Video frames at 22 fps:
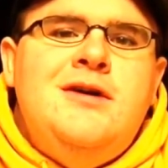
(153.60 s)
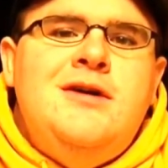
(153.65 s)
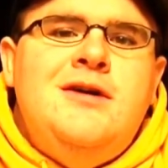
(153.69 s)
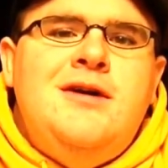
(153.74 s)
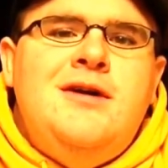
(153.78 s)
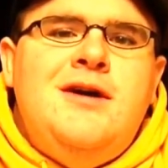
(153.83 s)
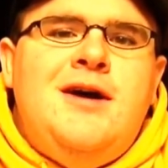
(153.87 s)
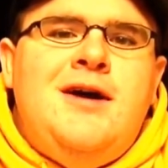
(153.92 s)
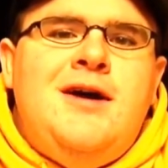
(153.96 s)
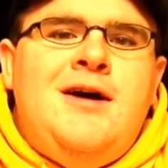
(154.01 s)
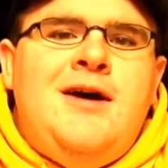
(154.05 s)

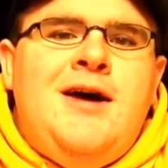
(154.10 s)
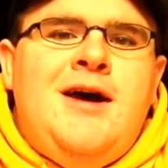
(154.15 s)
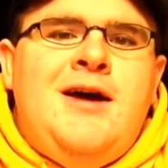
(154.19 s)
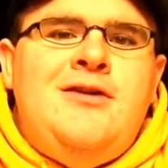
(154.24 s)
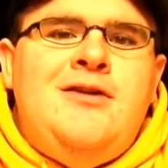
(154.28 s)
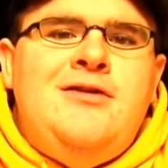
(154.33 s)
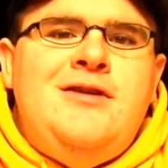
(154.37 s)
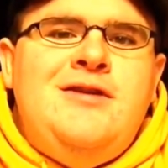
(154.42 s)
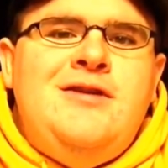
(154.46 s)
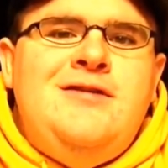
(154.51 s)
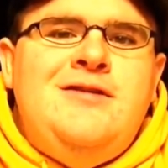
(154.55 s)
I
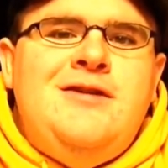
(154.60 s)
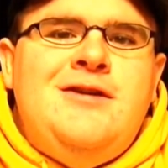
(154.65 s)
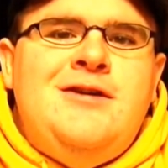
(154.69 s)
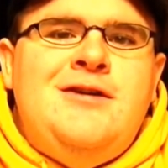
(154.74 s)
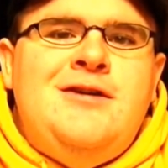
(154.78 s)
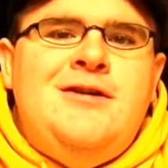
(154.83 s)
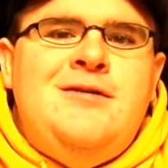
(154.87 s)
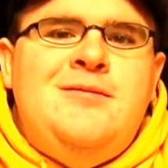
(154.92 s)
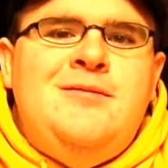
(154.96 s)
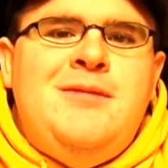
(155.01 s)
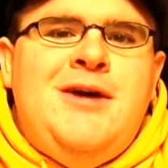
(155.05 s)
actually
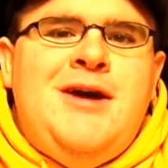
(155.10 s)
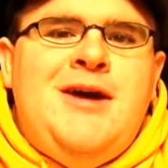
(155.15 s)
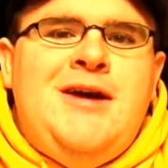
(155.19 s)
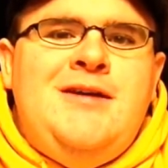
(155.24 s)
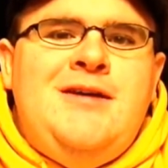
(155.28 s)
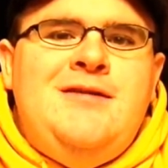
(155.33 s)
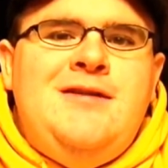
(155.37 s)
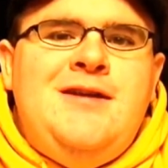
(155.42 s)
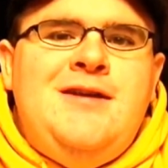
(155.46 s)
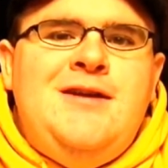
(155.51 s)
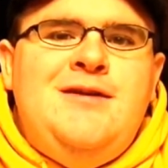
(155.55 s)
started my
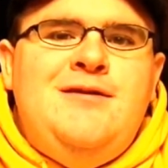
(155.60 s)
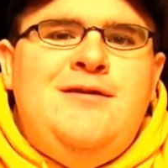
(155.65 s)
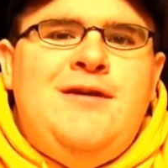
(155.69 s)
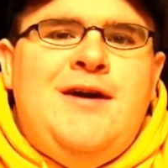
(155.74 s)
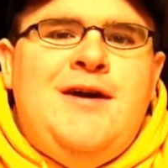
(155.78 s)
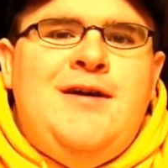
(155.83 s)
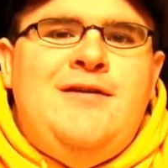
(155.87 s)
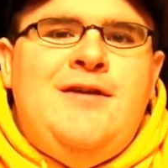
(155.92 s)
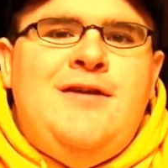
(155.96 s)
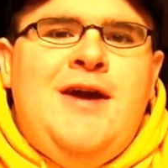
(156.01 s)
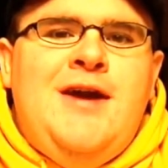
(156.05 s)
C to
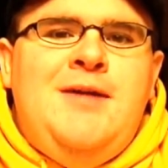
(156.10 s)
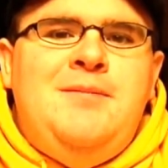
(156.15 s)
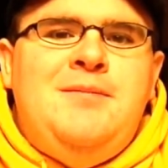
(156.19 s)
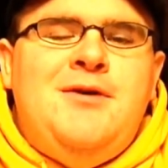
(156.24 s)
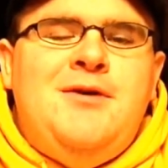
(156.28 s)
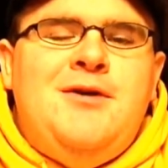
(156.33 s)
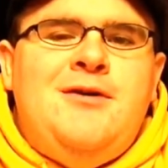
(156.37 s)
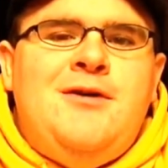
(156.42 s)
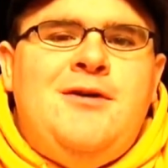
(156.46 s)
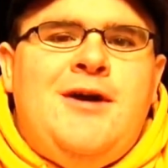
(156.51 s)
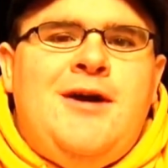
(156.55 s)
5K
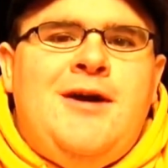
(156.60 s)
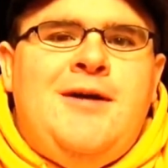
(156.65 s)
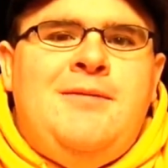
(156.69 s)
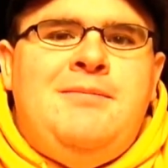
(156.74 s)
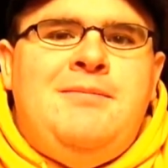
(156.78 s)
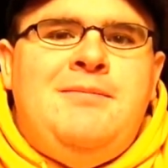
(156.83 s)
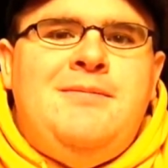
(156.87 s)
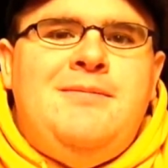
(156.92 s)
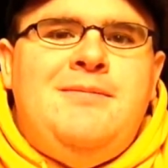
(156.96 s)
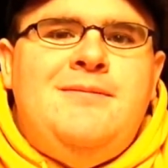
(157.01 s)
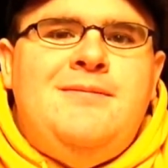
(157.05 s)

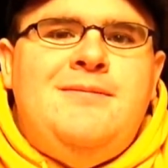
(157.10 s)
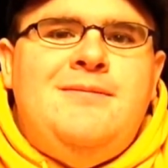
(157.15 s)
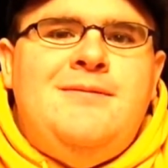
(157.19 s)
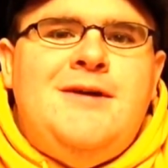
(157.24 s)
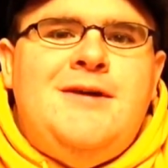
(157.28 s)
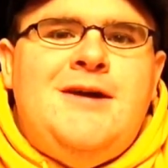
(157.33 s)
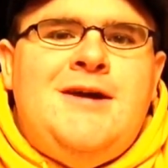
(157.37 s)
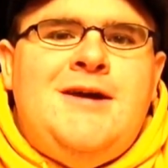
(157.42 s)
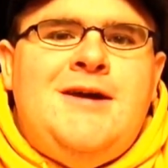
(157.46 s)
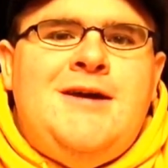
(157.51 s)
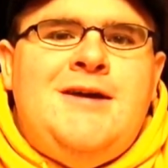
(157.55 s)
program
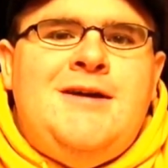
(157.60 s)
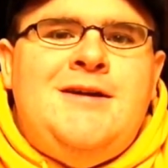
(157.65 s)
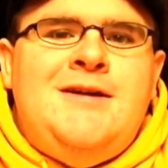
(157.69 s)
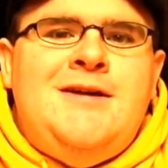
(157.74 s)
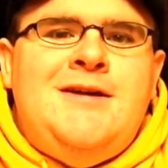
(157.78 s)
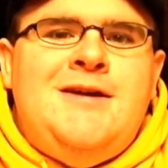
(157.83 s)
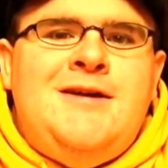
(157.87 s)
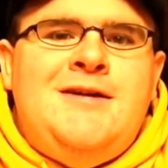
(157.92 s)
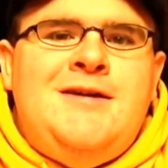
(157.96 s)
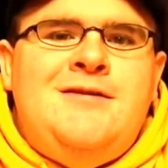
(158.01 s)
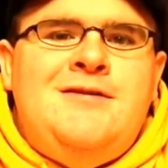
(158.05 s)

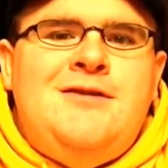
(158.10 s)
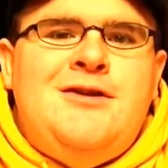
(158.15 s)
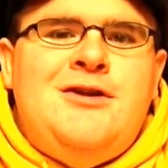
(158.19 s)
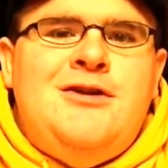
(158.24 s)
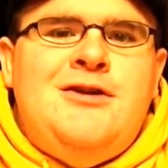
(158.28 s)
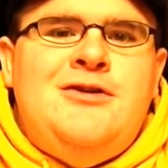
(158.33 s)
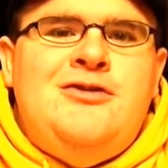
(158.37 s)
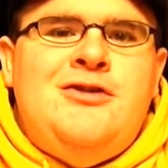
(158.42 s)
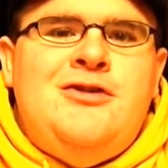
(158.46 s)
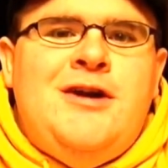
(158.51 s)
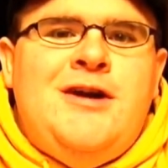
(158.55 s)
and
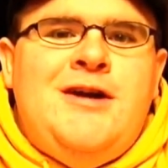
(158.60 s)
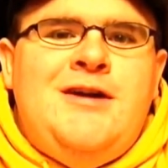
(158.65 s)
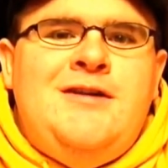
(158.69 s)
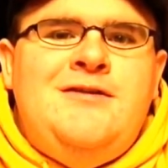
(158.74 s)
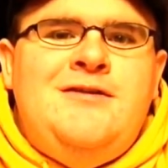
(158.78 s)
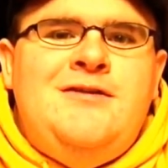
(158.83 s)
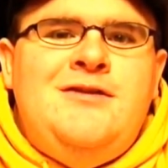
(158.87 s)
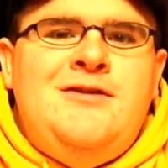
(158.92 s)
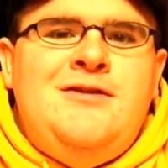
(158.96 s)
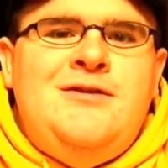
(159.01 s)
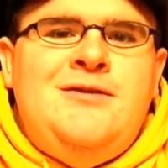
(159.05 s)
started
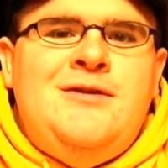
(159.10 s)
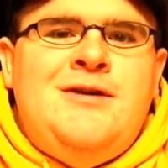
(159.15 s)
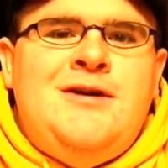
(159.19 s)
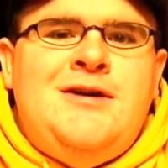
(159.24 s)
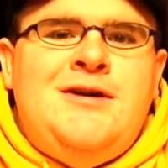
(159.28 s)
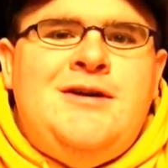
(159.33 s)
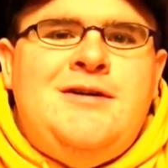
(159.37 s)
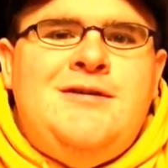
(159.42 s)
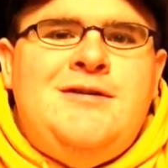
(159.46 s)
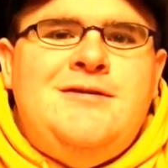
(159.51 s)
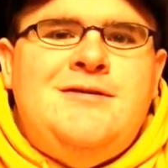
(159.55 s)
trying
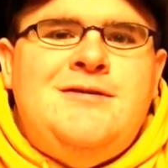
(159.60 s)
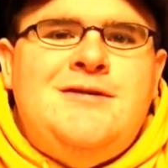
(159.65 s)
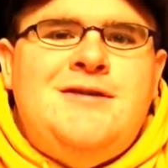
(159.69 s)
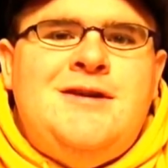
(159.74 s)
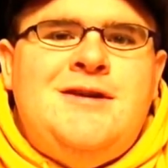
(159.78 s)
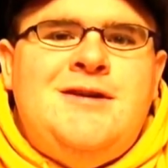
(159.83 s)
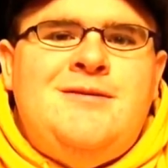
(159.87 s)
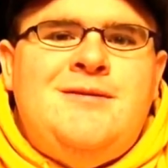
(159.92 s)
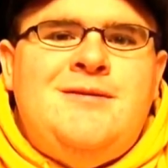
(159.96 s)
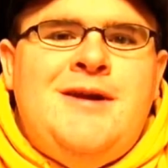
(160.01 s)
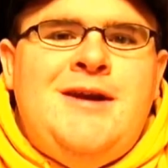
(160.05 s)
to
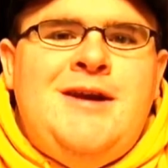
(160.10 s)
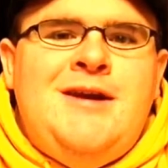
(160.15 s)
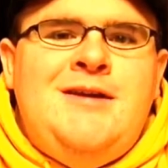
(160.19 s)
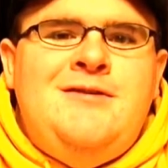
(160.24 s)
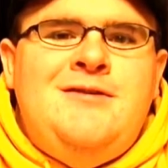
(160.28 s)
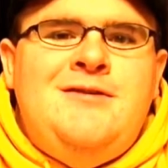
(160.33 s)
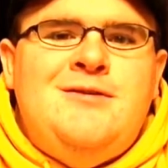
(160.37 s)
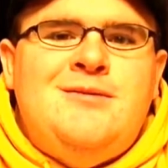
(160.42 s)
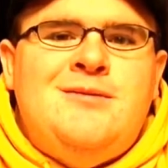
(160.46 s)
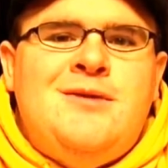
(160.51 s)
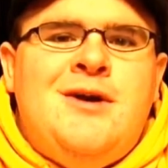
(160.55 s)
get ready
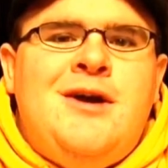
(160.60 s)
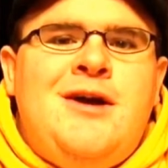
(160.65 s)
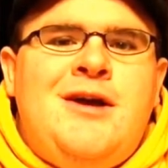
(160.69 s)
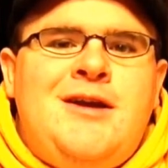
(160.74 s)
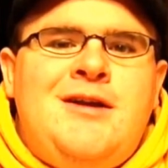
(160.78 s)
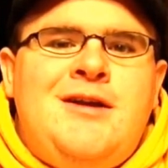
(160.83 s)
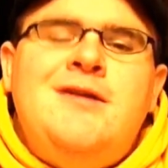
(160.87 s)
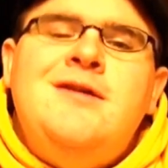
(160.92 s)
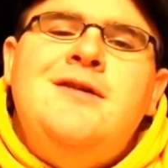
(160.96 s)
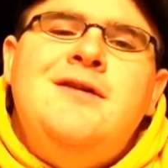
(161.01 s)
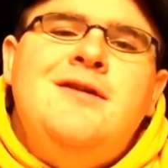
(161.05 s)
to
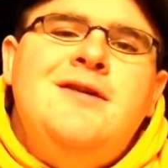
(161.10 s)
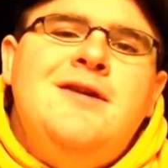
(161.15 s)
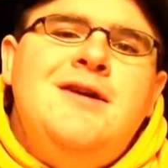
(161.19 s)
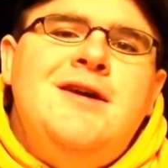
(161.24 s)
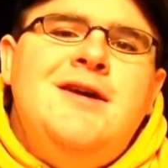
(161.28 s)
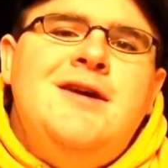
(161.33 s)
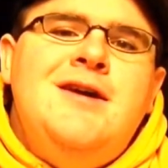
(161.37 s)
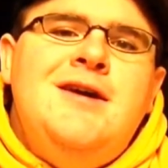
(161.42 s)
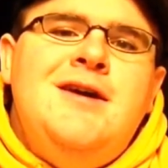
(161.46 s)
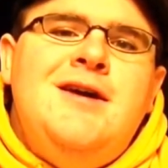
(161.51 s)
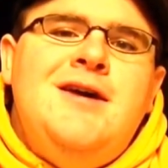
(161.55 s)
run.
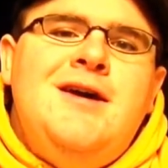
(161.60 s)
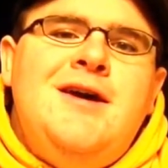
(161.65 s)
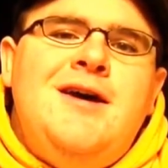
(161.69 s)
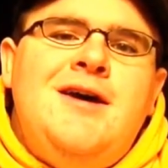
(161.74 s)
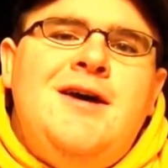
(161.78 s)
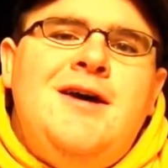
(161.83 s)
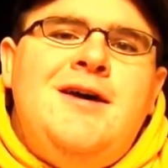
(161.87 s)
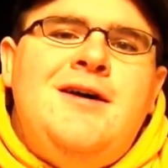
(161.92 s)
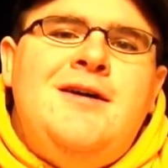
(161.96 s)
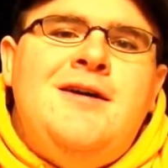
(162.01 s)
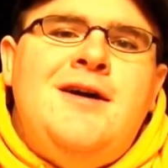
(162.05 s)

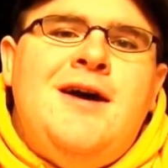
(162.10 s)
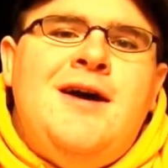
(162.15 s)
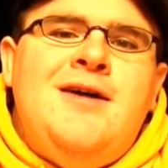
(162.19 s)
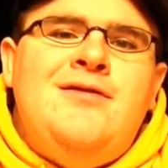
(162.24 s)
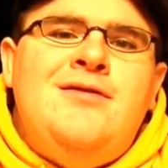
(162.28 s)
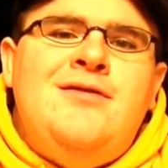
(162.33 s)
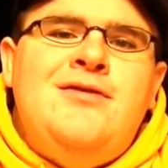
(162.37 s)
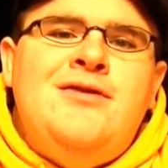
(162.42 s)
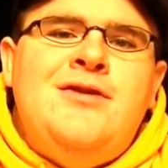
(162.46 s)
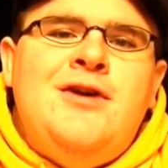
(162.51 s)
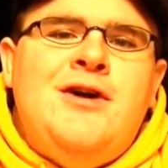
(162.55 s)

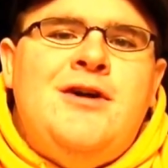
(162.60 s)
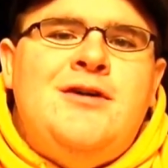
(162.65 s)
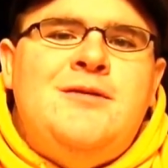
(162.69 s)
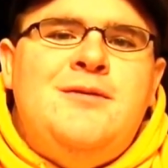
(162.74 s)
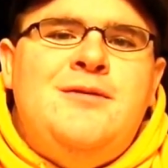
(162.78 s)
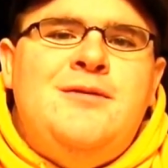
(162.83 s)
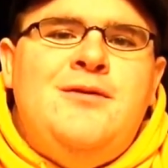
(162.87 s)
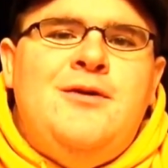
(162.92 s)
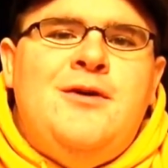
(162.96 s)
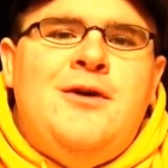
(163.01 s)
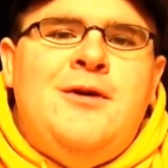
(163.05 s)
I've talked
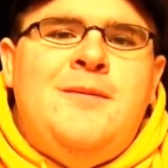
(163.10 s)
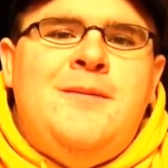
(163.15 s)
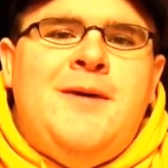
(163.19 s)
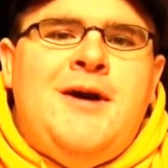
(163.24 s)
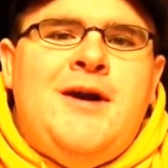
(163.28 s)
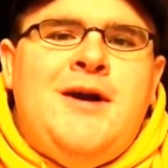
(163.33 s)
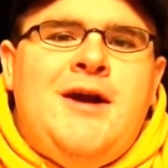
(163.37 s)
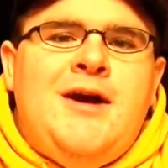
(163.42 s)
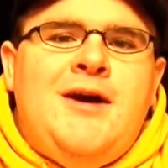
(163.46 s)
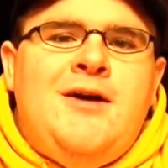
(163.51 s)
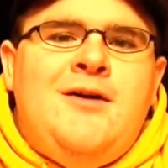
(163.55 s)
before
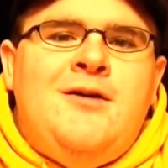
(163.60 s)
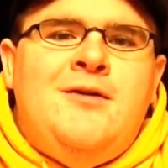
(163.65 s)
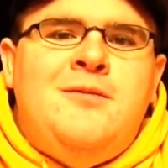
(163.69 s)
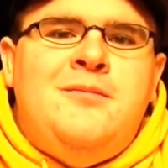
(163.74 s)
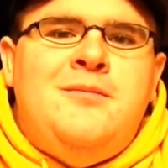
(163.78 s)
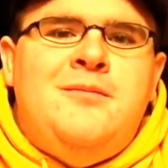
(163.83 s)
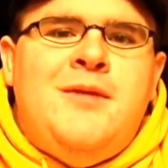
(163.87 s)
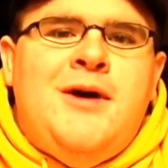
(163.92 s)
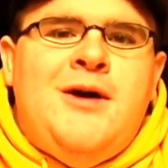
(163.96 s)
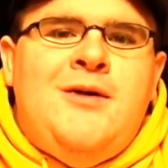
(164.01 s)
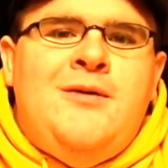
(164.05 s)
about how
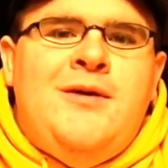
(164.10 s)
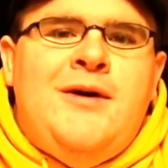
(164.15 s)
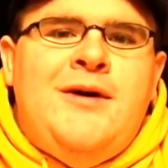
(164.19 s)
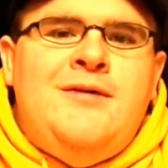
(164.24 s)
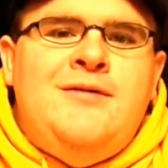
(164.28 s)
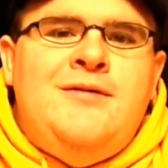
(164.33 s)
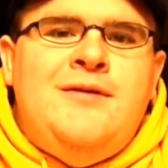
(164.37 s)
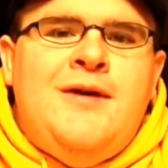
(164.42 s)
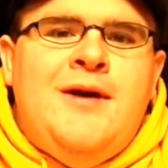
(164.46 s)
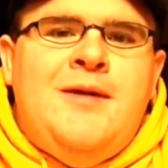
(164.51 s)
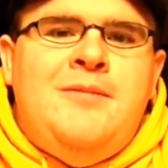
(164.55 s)
my
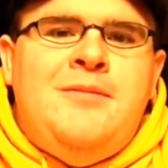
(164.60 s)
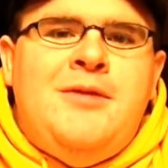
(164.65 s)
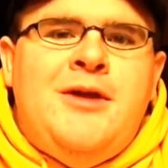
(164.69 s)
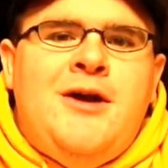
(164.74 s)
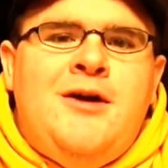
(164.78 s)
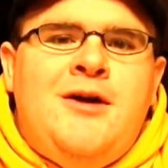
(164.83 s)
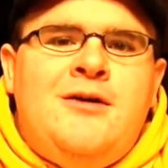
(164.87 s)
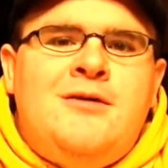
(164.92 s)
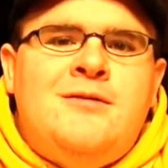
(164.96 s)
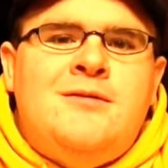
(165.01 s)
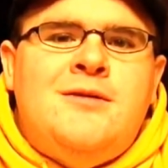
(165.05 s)
wife's family
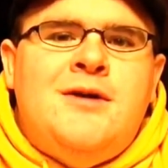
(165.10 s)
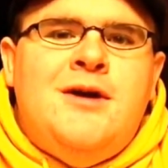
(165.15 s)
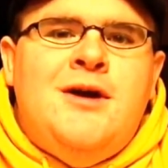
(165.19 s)
are